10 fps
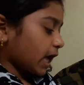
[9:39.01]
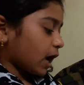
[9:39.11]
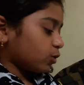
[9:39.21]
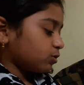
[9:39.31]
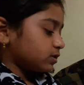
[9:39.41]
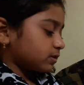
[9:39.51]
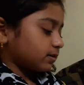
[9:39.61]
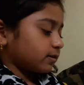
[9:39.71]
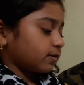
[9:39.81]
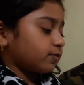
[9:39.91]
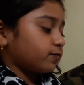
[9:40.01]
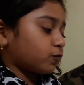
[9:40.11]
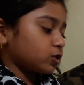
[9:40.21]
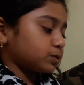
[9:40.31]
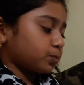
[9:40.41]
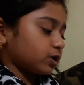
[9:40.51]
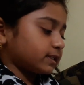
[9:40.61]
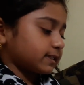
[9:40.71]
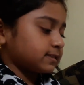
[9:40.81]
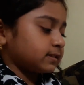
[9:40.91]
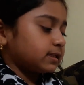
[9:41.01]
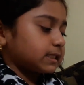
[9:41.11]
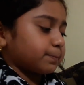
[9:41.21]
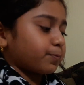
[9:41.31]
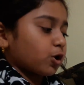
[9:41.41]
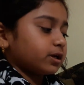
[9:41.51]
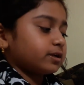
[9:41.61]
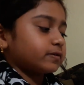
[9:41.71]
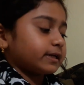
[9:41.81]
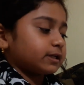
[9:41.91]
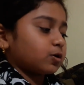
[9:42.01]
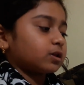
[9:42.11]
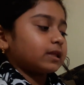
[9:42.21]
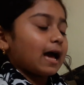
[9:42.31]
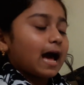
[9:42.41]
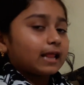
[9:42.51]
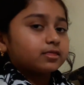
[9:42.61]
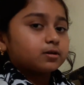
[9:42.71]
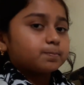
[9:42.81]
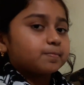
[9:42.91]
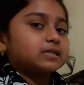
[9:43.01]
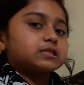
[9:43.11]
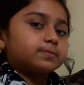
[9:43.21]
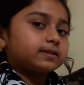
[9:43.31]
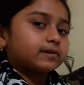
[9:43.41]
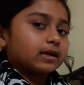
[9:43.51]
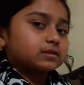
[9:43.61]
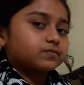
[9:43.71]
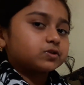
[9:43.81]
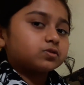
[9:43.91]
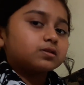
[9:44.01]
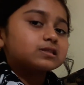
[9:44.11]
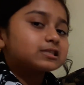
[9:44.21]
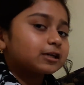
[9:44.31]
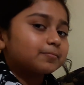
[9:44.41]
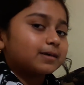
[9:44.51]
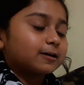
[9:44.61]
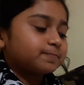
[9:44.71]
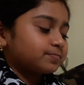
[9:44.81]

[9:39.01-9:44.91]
Now, the fourth point is the pollen grain on the anther must be transferred to the stigma.